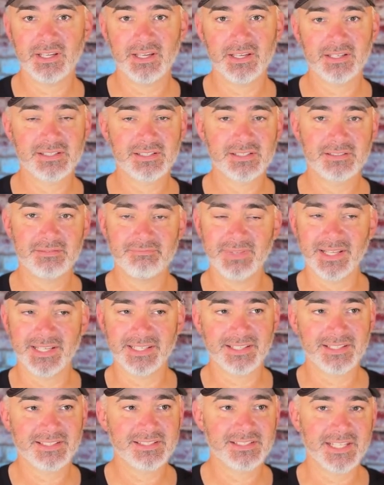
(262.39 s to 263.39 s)
ex like
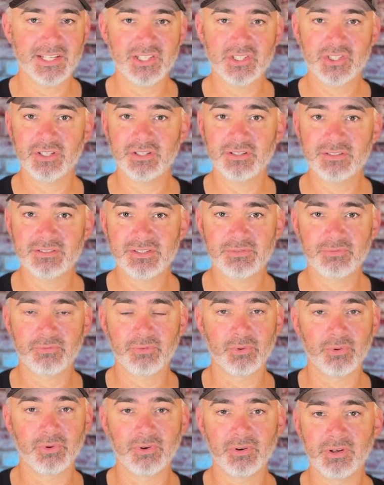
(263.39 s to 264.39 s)
extensions
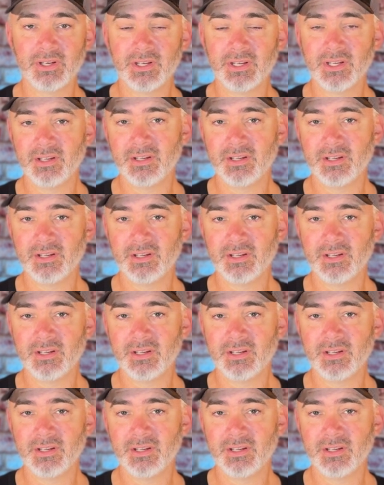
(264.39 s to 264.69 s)
for